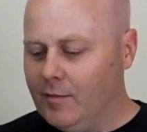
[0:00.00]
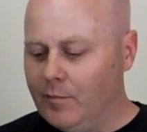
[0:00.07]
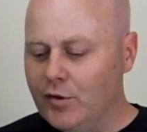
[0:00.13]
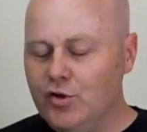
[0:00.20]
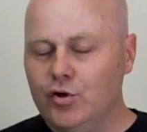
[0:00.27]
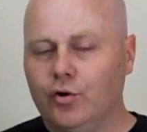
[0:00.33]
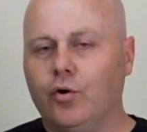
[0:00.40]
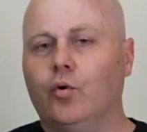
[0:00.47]

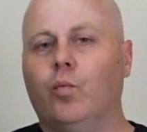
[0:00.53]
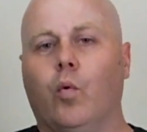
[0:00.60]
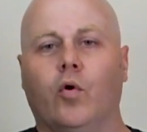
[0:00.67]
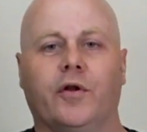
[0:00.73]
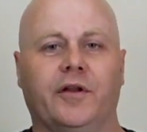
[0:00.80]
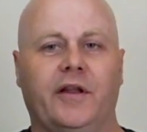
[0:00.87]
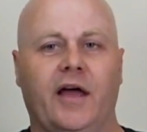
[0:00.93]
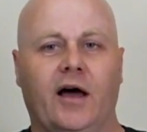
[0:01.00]
but you could
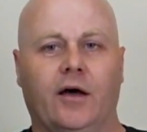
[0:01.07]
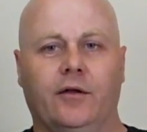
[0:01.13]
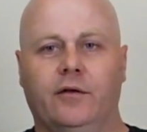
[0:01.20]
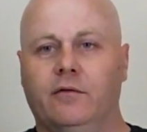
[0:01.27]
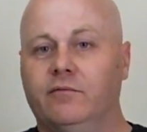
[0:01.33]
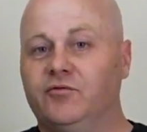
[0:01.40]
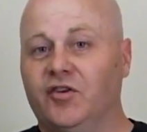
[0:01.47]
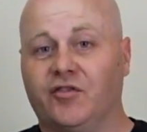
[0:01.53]
water
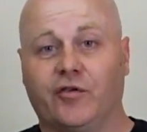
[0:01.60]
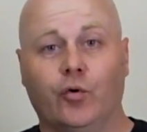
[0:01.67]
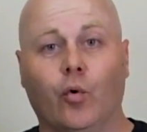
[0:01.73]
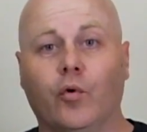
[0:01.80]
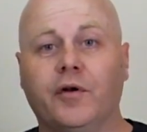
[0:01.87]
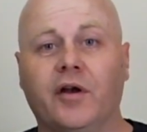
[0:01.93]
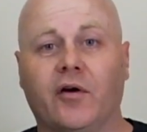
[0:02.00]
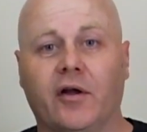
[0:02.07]
down just an
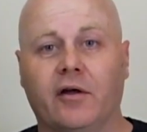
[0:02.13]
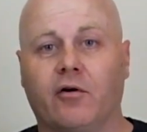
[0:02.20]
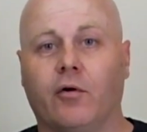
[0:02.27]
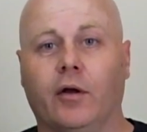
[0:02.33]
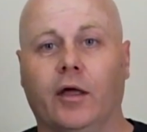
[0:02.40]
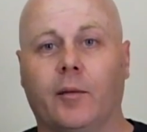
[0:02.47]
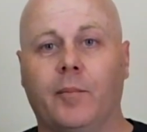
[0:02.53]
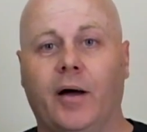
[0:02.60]
ordinary
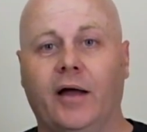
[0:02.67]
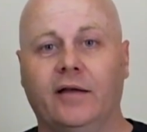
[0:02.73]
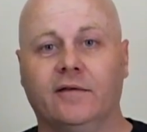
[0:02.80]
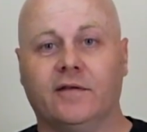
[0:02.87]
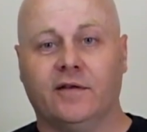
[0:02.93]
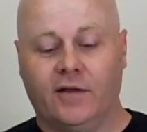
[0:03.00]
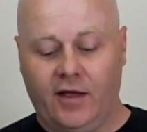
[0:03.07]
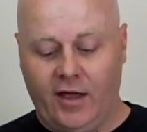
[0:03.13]
acrylic
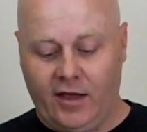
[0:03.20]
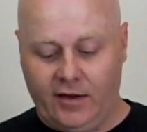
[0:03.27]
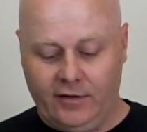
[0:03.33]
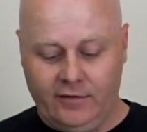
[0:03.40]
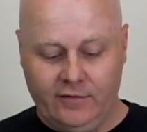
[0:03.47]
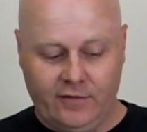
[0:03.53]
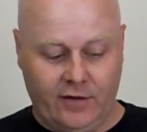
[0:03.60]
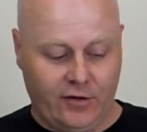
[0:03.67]
paint
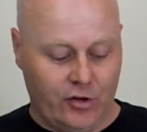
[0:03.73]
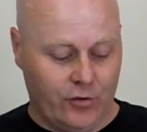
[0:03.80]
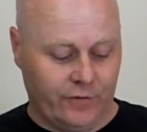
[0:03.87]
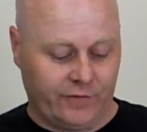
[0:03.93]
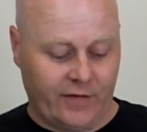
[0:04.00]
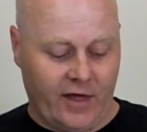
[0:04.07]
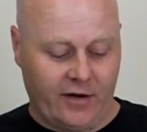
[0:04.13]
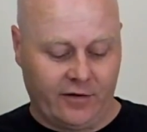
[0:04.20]
and
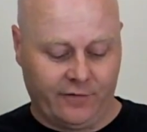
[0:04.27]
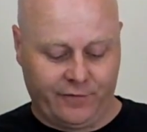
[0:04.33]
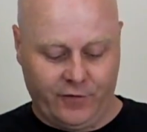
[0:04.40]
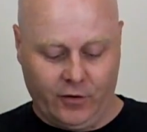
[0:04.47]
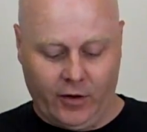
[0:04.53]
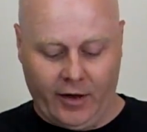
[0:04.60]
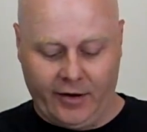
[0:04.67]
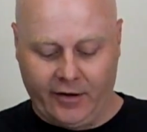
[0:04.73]
use that if
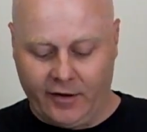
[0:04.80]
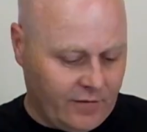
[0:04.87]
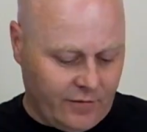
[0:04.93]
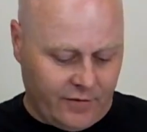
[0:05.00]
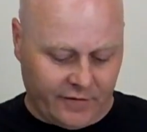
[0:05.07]
you like.